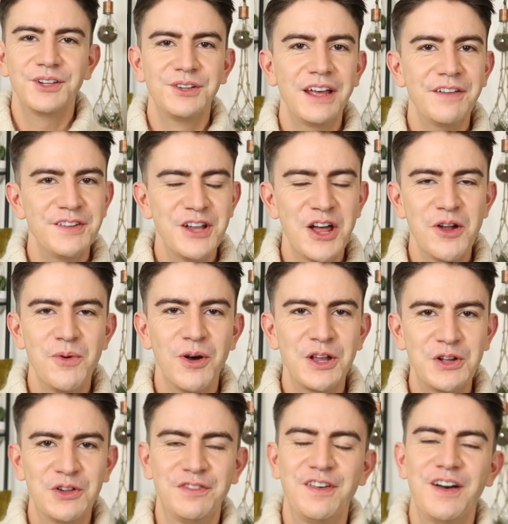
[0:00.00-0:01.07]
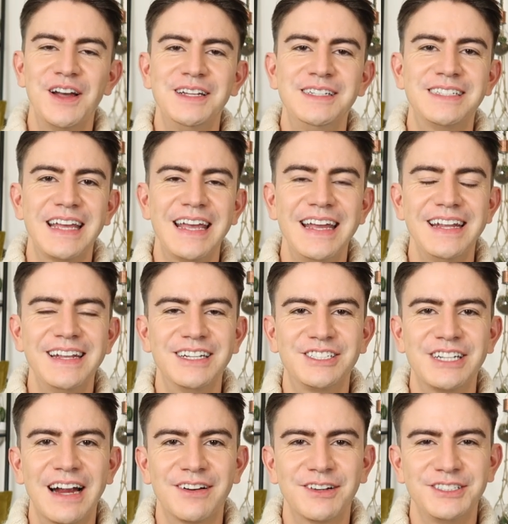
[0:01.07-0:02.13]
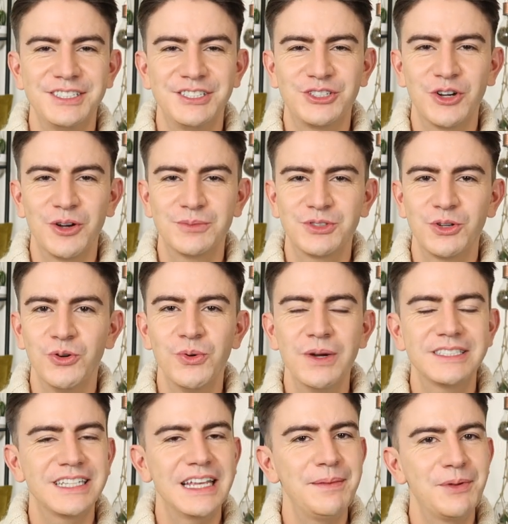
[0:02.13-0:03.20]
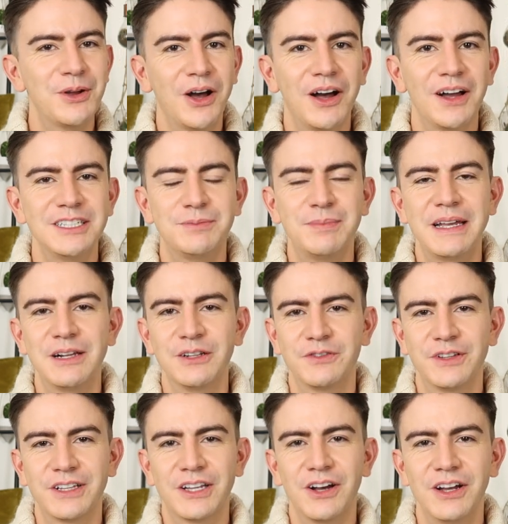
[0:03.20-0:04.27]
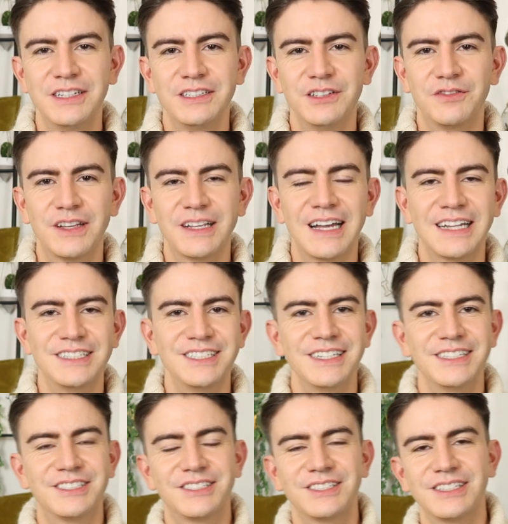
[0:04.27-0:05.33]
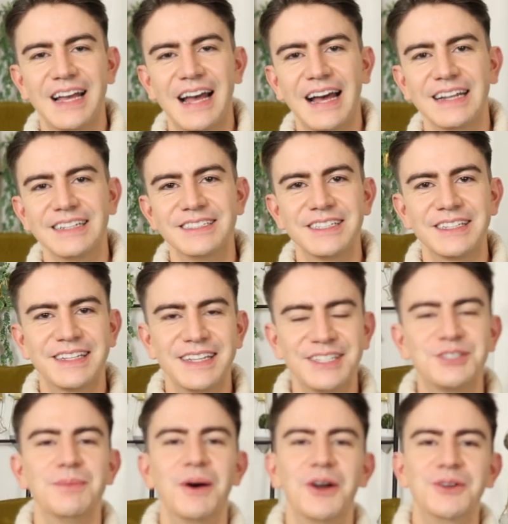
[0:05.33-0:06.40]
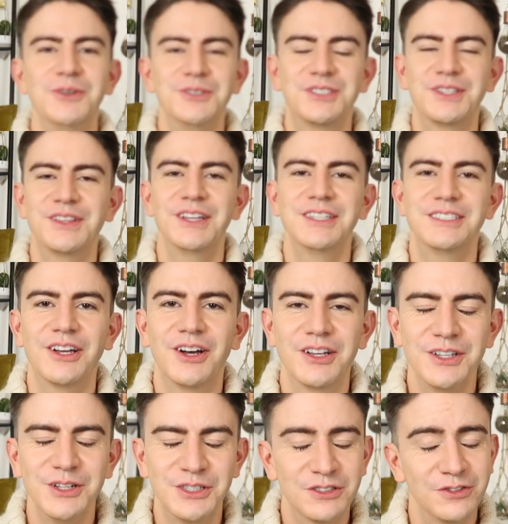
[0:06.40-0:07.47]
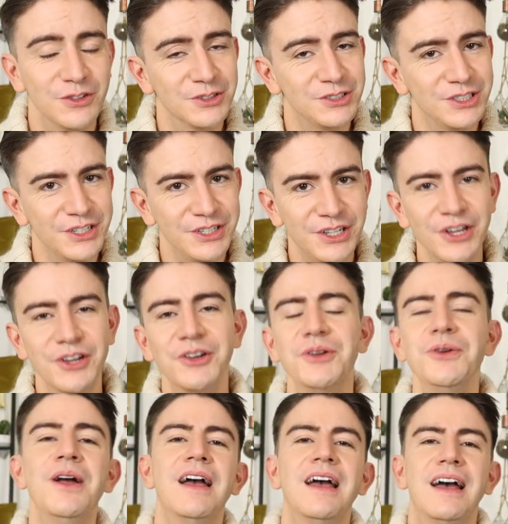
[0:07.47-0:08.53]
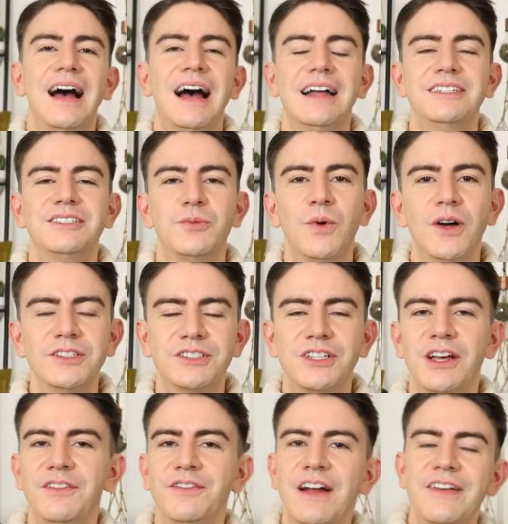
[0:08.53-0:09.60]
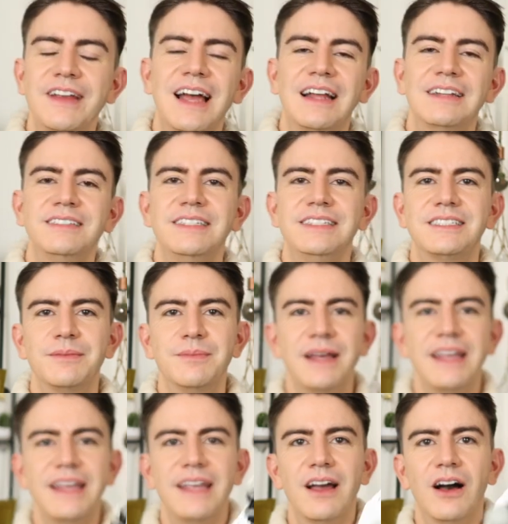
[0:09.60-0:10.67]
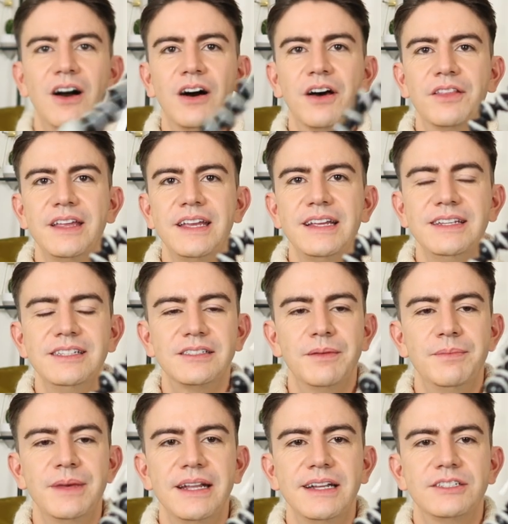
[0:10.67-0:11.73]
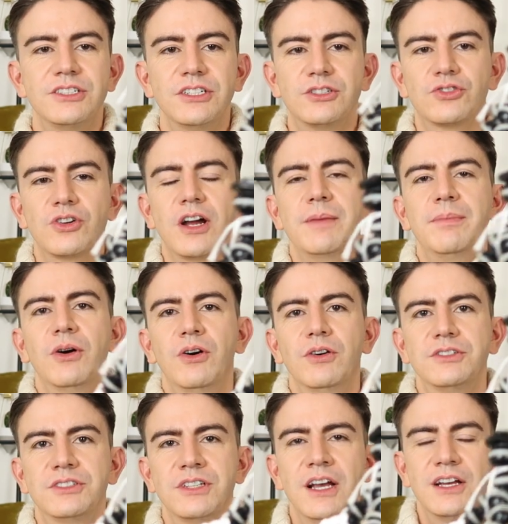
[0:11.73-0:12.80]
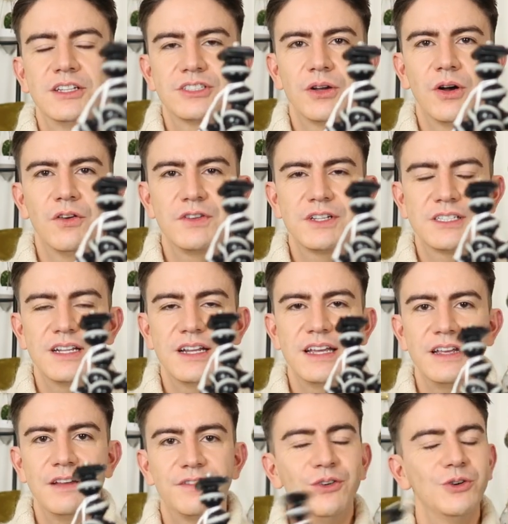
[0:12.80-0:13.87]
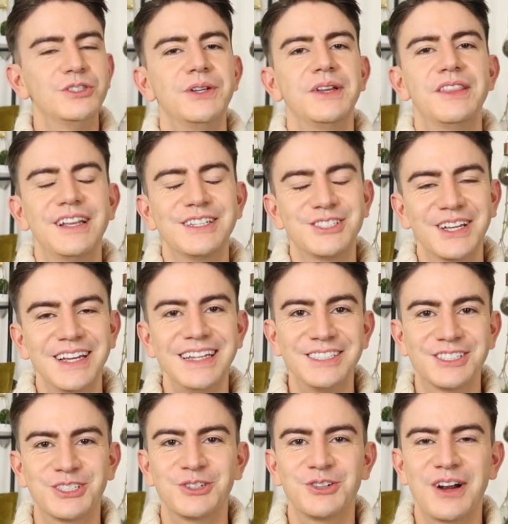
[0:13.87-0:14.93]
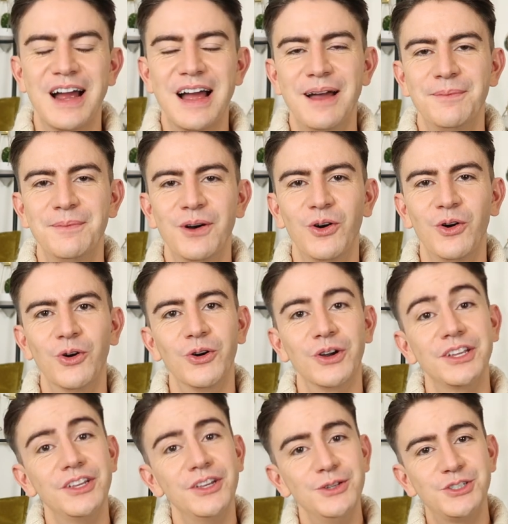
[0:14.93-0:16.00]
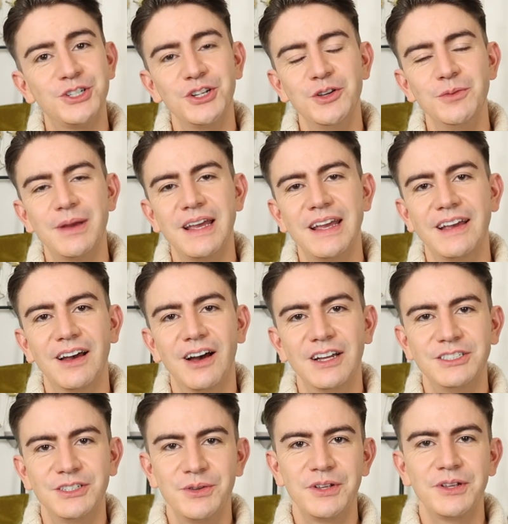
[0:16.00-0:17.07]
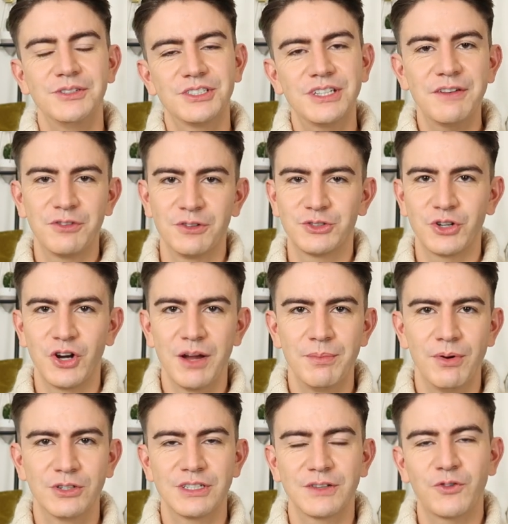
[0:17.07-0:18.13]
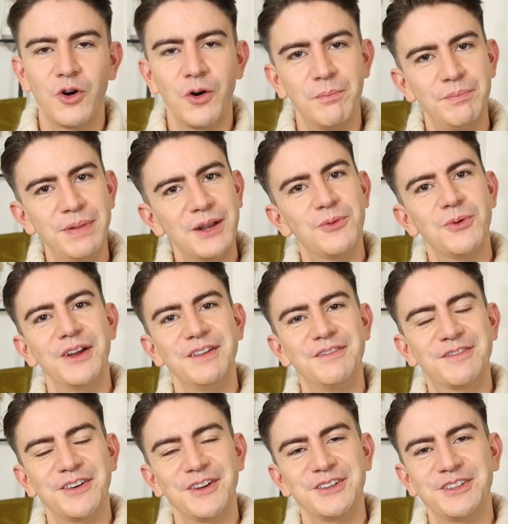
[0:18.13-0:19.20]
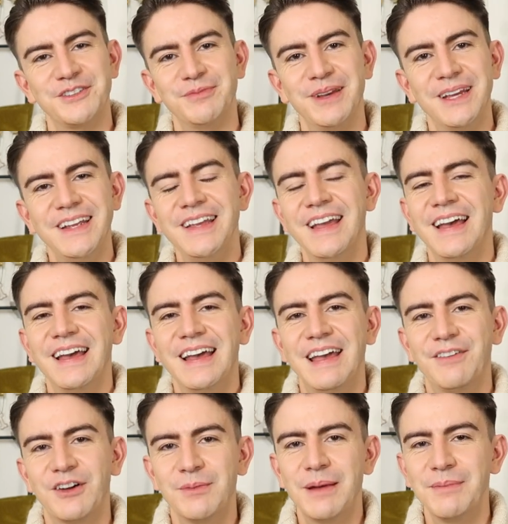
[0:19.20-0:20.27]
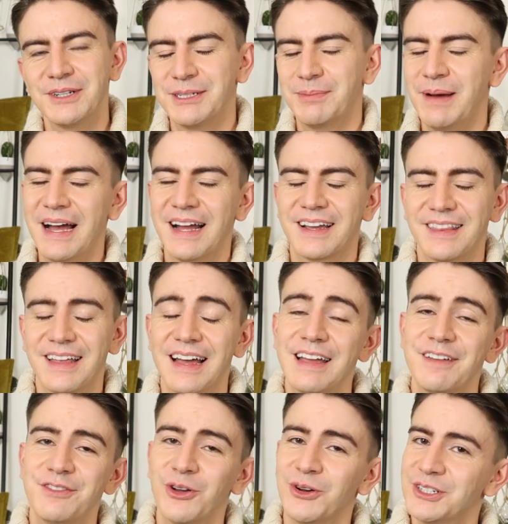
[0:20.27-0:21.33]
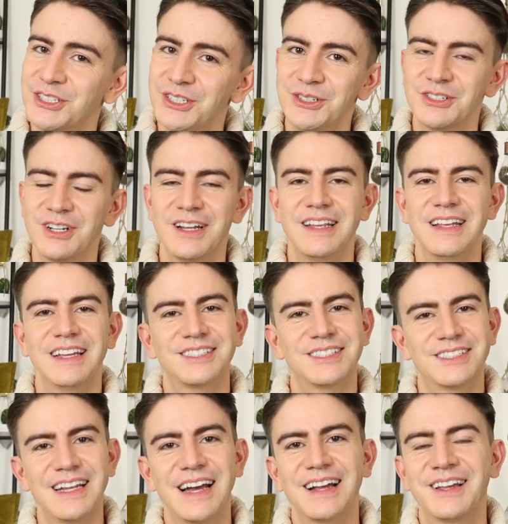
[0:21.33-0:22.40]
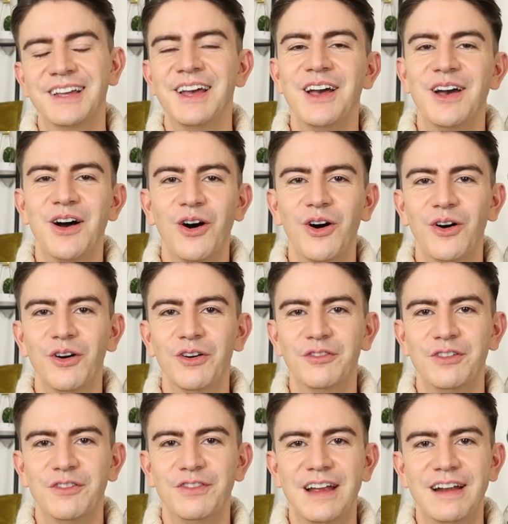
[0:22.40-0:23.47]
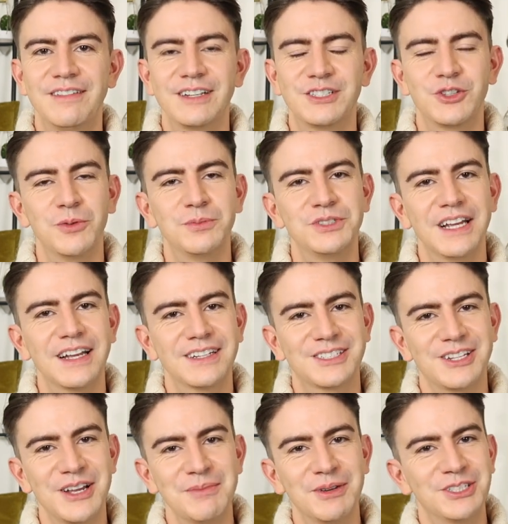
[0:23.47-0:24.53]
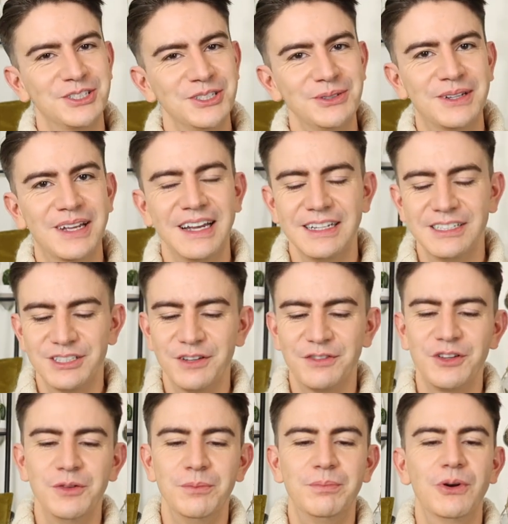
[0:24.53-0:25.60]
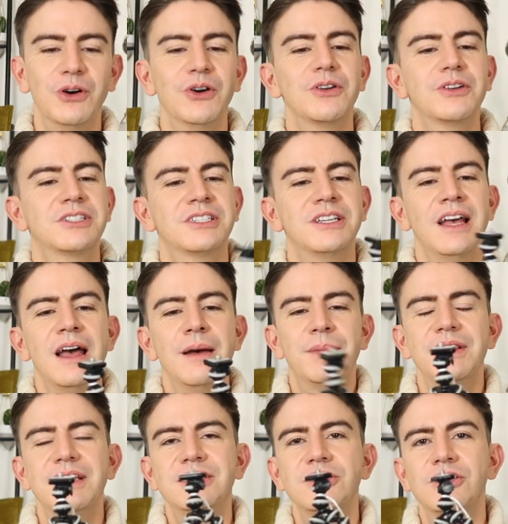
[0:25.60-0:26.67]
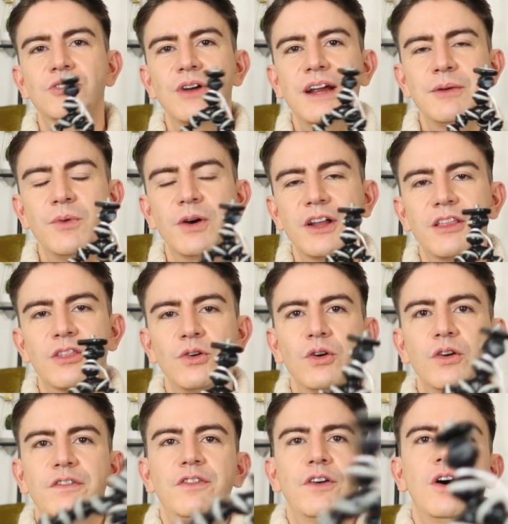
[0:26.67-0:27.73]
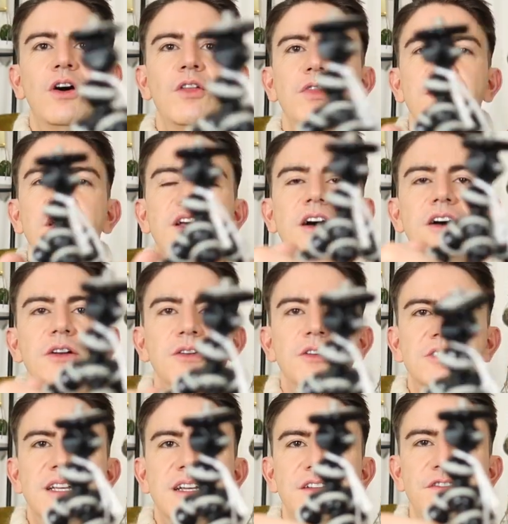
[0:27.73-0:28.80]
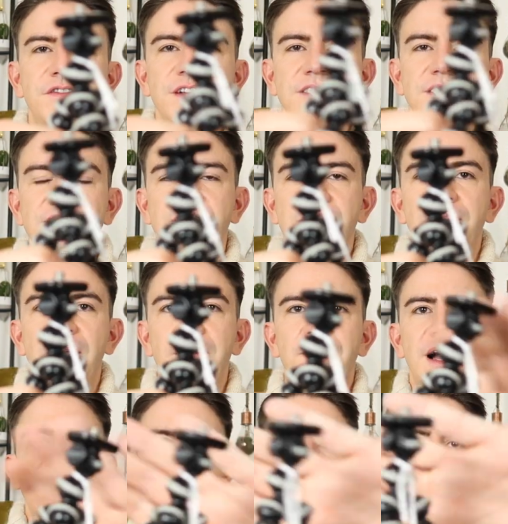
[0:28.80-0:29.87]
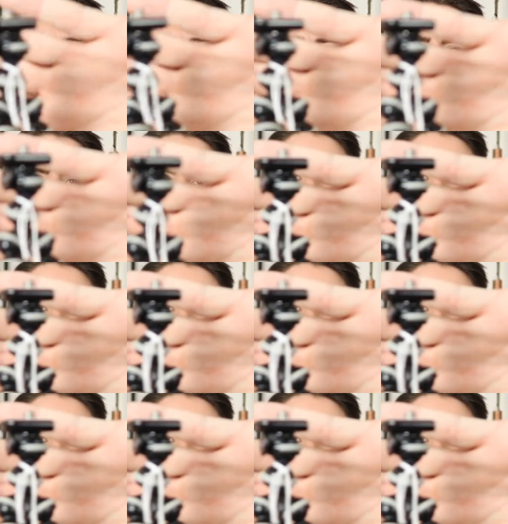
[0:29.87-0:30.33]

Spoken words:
You'll never know what you'll find in charity shops. Always keep your eyes peeled for the kind of gadgets and gizmos that are useful to you. And ones that are very handy to me are these miniature tripods. So obviously for doing things like Instagram or YouTube here, I do use several tripods. I've got a big one in front of me, if I remember to pack that. If not, it's usually a stack of various objects like my suitcase and a few books. But this is a great one, I thought, for on the go, because it can fit into my backpack